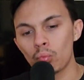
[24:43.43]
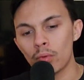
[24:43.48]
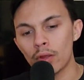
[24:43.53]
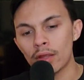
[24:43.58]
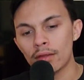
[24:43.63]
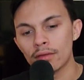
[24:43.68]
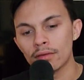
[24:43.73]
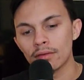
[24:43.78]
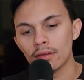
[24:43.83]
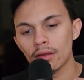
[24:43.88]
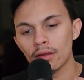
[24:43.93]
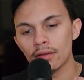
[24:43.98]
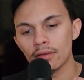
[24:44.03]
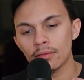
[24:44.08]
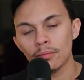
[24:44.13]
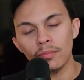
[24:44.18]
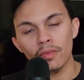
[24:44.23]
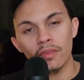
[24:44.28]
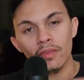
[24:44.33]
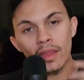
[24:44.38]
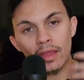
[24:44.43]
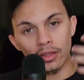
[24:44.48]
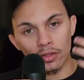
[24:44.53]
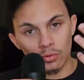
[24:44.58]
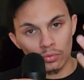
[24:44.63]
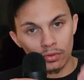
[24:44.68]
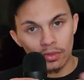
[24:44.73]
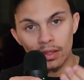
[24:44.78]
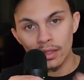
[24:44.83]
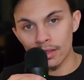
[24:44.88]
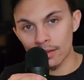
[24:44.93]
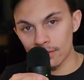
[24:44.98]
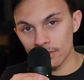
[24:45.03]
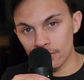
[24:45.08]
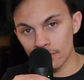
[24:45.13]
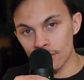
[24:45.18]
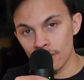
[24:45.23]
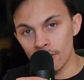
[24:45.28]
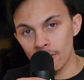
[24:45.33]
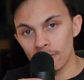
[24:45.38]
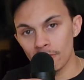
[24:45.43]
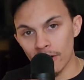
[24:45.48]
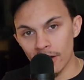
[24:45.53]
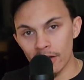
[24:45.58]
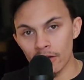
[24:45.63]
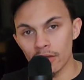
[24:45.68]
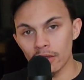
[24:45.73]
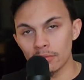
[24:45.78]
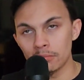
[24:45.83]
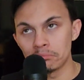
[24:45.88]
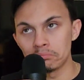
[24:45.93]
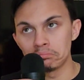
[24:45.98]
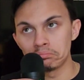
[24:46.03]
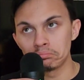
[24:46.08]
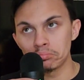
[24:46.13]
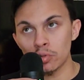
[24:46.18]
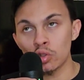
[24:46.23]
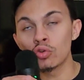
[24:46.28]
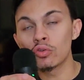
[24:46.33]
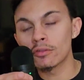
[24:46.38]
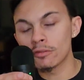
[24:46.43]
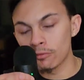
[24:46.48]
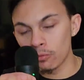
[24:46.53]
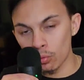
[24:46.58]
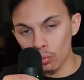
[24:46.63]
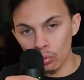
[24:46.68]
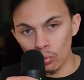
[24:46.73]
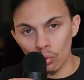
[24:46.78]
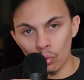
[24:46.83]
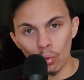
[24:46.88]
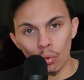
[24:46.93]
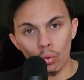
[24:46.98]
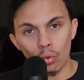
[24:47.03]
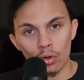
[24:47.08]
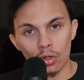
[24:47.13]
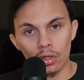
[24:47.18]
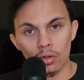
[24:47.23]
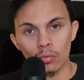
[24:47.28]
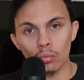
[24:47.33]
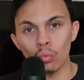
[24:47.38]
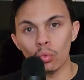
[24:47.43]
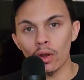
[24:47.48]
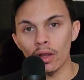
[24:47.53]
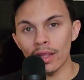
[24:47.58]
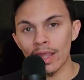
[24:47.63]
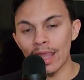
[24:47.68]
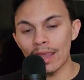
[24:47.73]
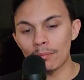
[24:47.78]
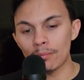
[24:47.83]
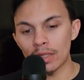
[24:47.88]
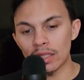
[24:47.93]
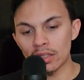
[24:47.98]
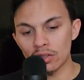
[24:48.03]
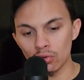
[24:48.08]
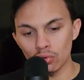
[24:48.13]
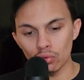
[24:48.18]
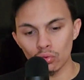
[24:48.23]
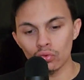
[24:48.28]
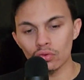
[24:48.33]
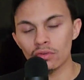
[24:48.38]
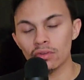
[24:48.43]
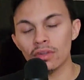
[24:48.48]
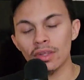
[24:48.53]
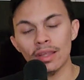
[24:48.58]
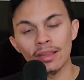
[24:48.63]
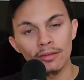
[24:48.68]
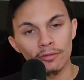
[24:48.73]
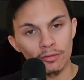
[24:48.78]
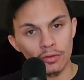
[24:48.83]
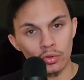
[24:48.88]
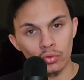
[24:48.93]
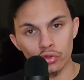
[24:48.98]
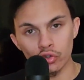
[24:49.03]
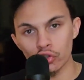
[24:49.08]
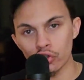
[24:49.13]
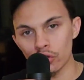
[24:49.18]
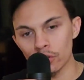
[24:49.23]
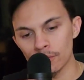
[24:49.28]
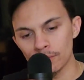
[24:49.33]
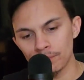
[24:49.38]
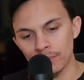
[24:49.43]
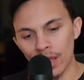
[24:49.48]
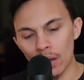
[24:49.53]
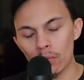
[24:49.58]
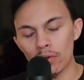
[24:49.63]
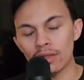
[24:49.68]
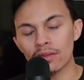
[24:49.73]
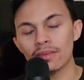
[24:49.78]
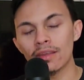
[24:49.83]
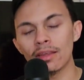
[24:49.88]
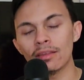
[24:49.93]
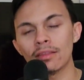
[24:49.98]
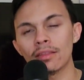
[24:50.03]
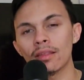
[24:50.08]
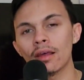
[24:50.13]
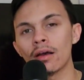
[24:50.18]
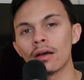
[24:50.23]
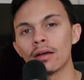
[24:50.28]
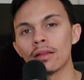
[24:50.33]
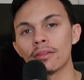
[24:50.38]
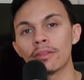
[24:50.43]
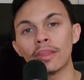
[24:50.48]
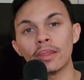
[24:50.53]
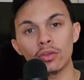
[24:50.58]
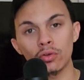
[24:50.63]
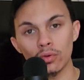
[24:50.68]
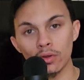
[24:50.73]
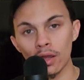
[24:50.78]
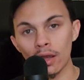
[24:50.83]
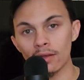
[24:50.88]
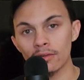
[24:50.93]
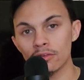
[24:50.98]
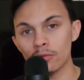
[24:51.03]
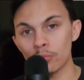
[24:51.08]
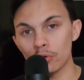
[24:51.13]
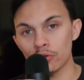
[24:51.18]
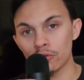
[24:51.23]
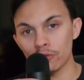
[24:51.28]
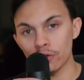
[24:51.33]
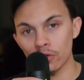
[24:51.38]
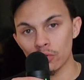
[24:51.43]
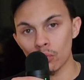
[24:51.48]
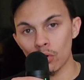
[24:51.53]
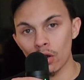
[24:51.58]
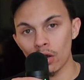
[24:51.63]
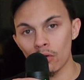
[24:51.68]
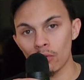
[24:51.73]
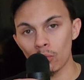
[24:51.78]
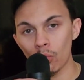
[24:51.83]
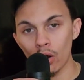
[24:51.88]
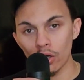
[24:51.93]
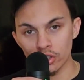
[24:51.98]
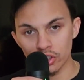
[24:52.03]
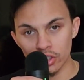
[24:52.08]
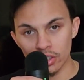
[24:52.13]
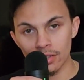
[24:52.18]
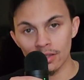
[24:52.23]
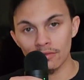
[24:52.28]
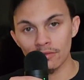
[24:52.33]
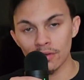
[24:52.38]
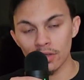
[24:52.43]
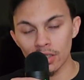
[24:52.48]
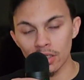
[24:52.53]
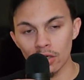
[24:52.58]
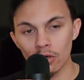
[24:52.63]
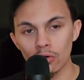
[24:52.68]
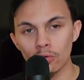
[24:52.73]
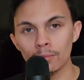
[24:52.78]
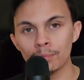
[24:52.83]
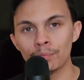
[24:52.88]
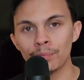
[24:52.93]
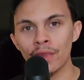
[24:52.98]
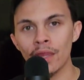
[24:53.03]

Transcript: is something that you think is very useful or what can be used in the future. I want to say thank you guys so much for your watching this video.